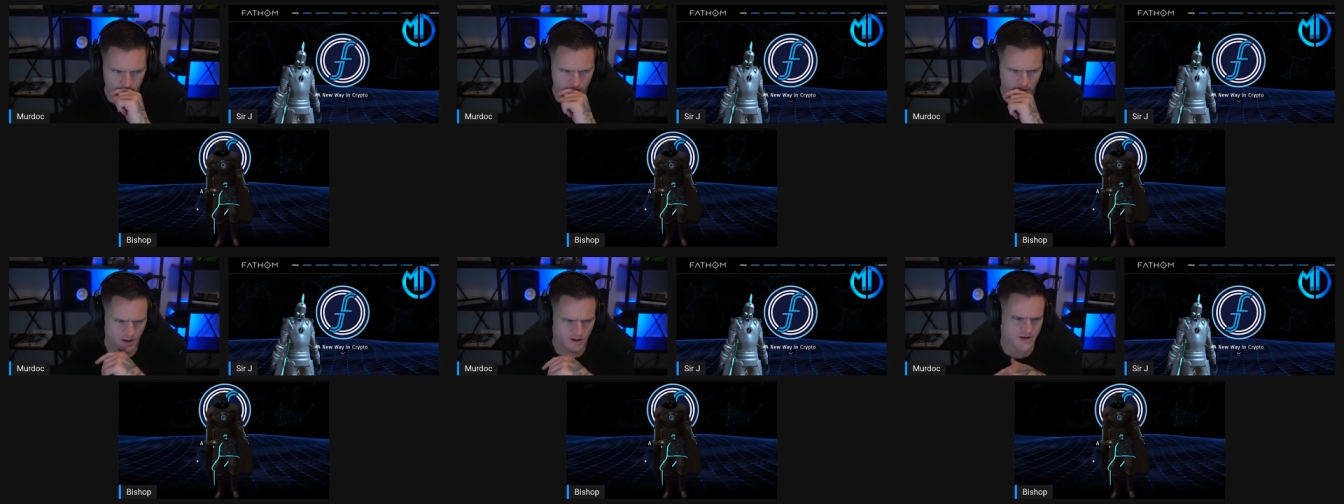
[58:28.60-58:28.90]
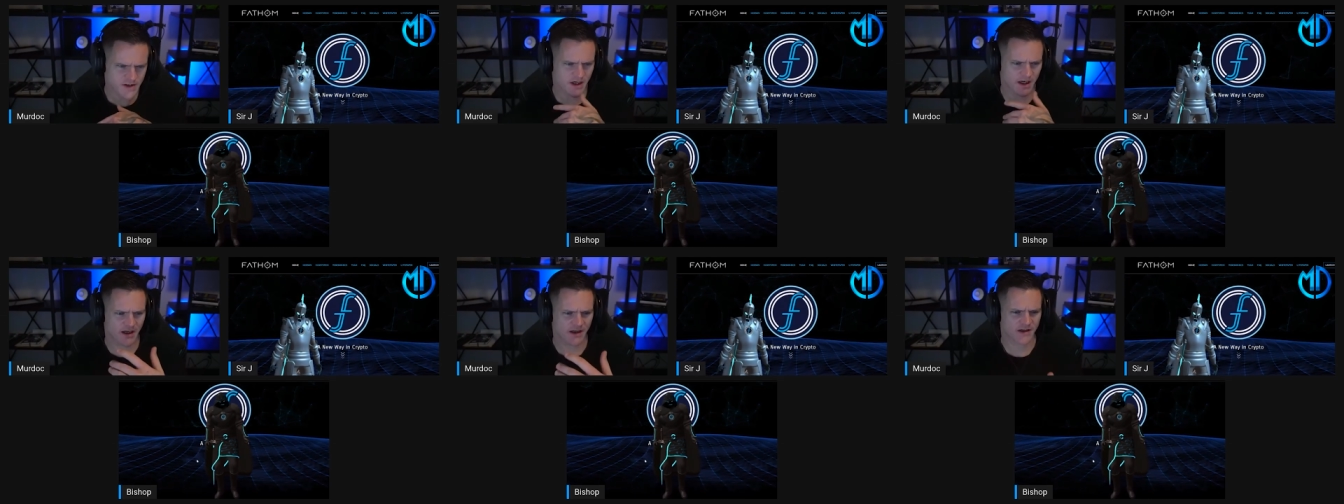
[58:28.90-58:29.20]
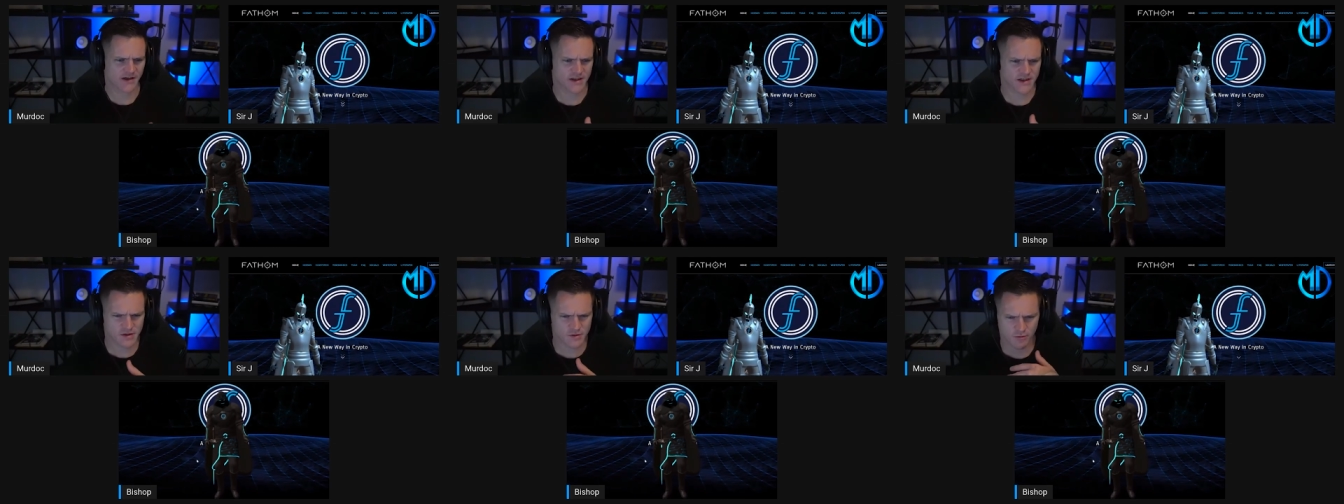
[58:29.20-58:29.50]
to get in the
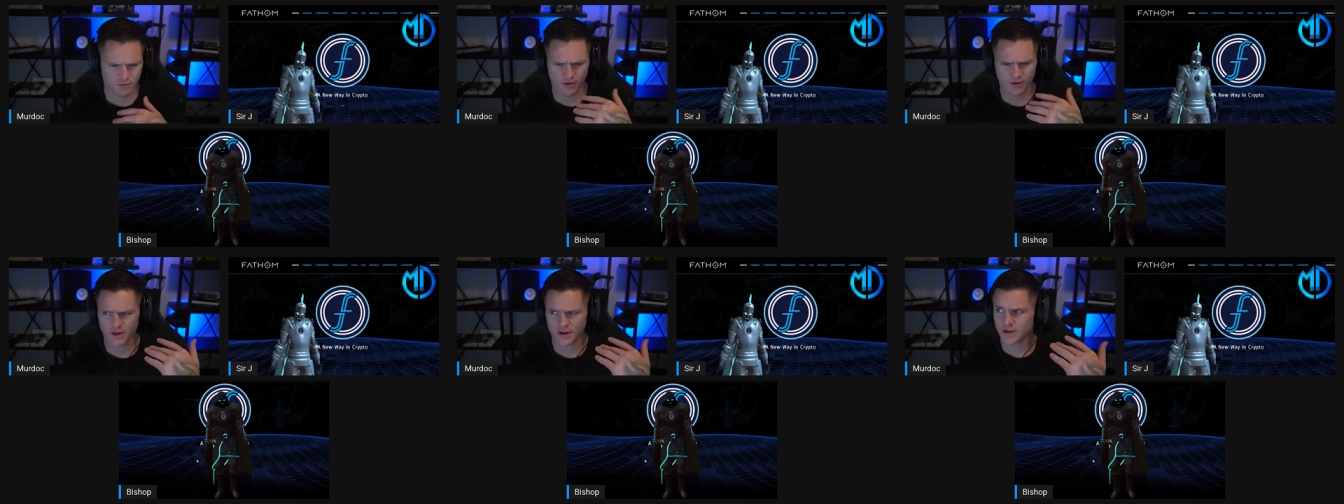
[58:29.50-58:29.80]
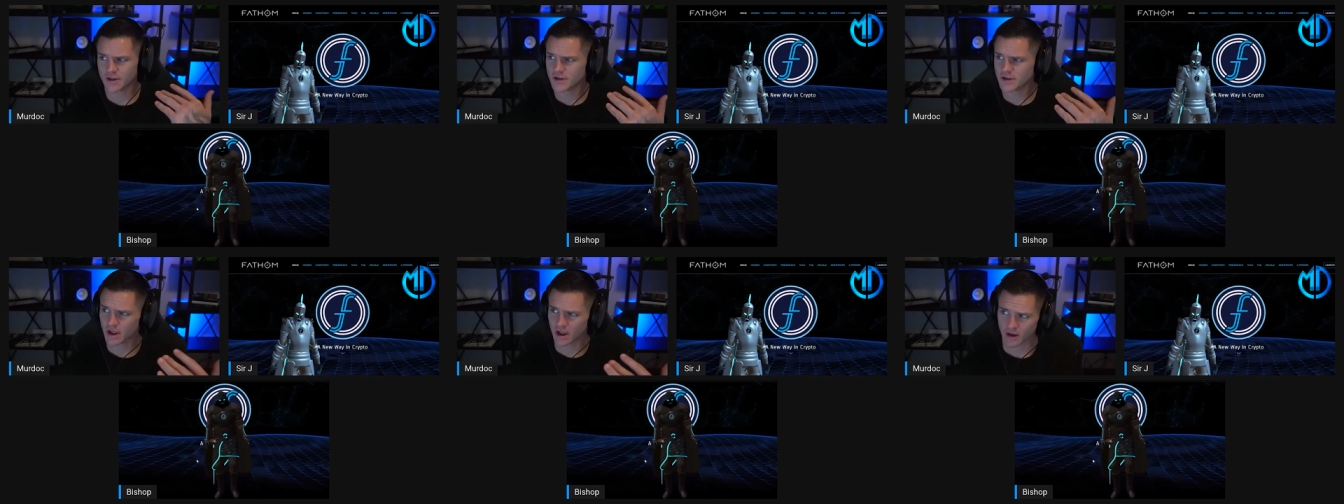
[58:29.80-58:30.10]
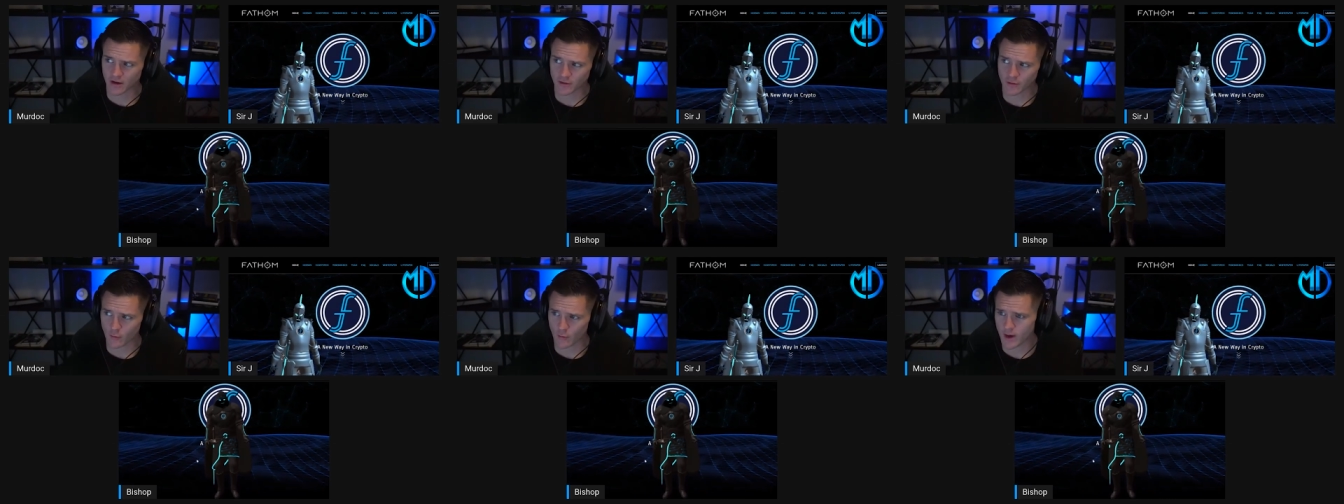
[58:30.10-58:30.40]
Discord, check
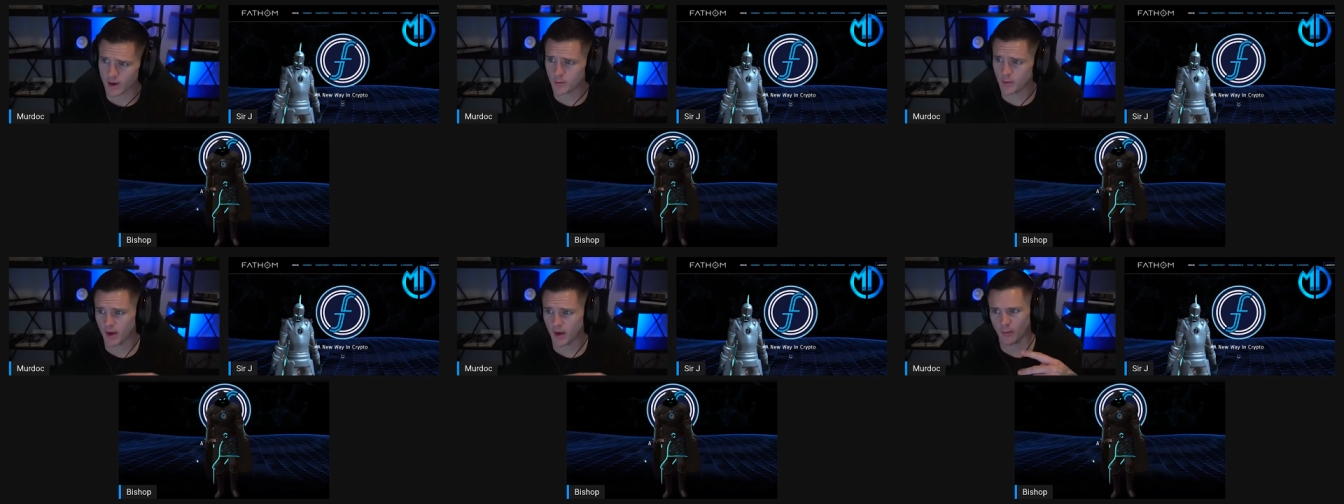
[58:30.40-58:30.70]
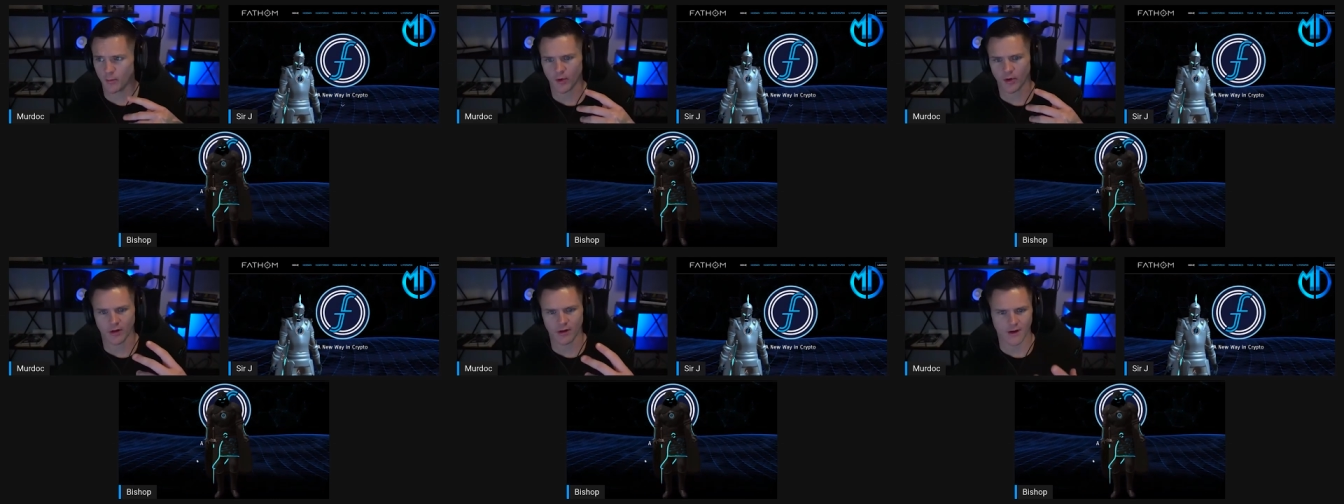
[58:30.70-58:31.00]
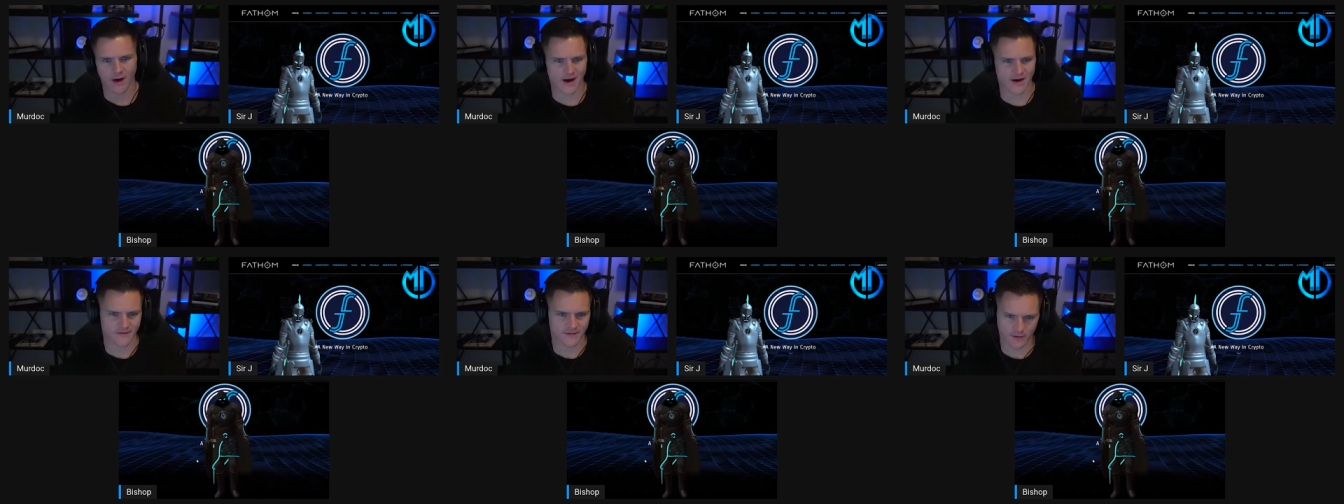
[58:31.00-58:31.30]
out the white paper,
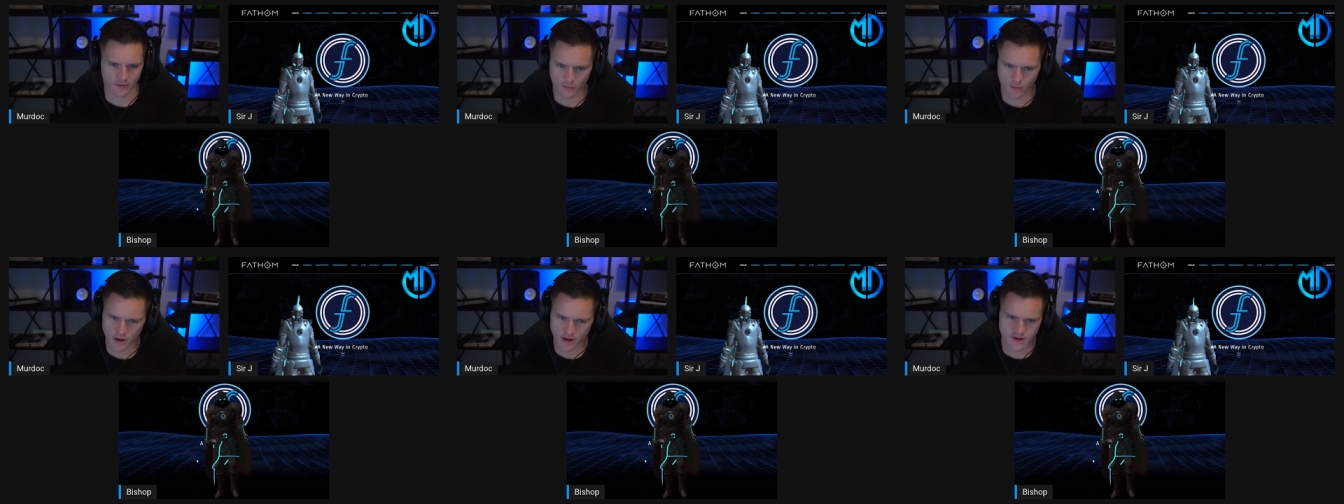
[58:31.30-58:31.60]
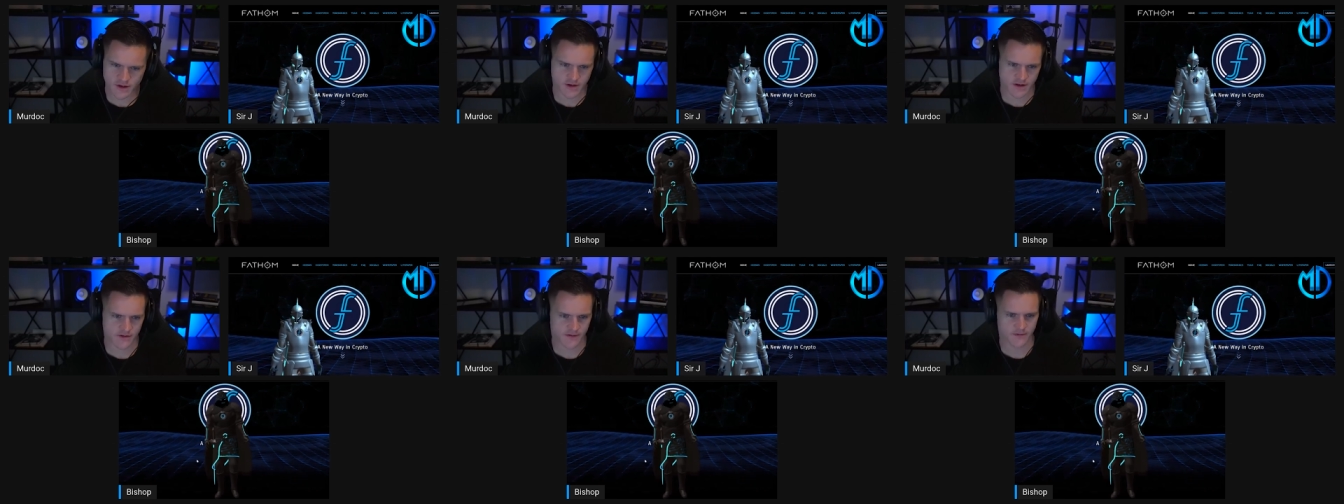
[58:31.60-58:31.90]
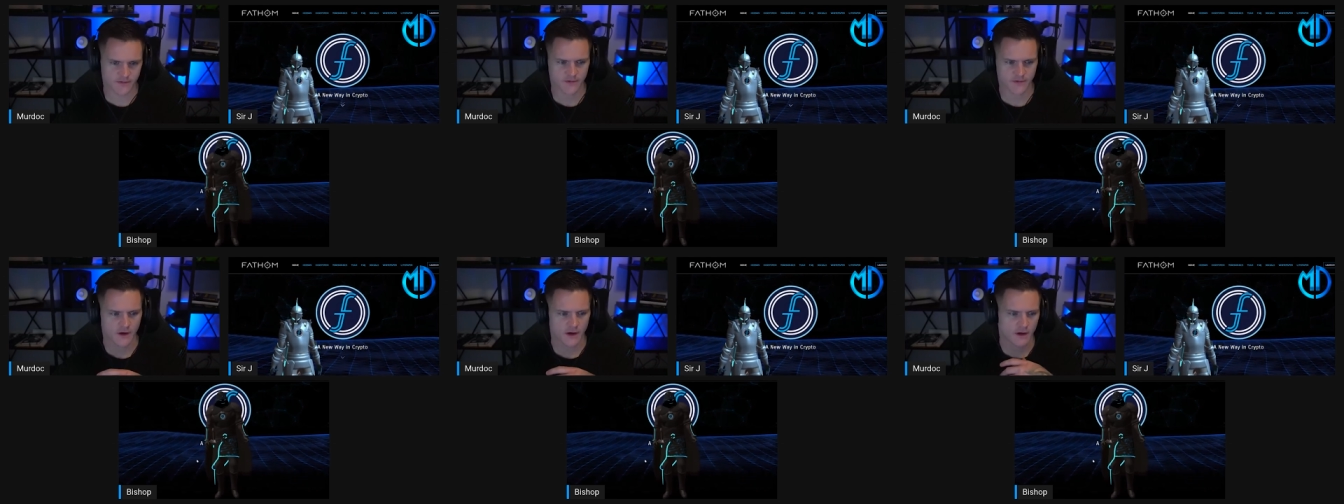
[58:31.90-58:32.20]
ask the
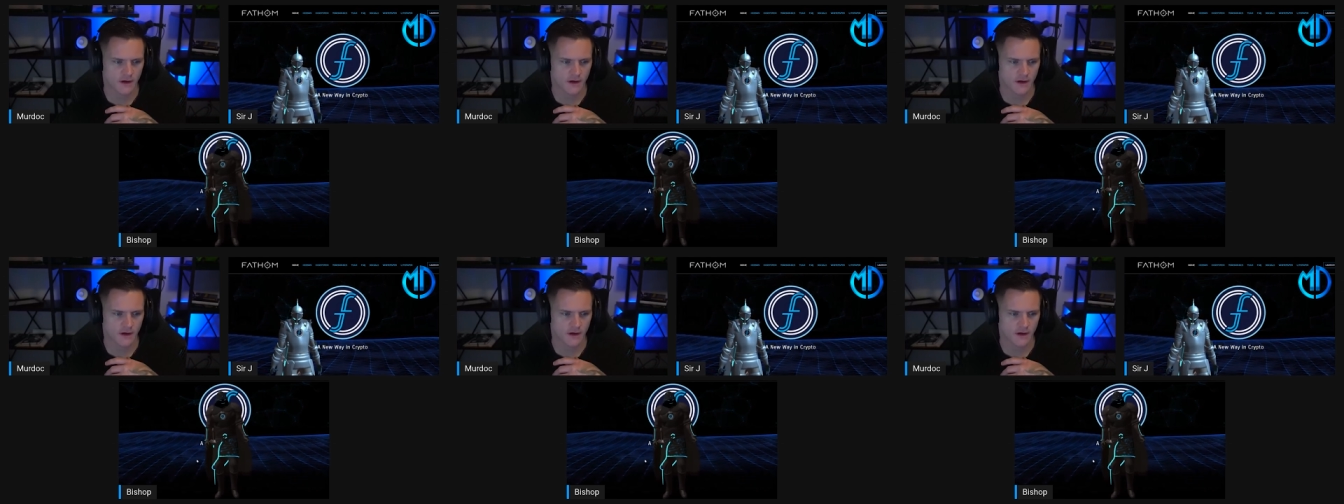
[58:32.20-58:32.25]
questions,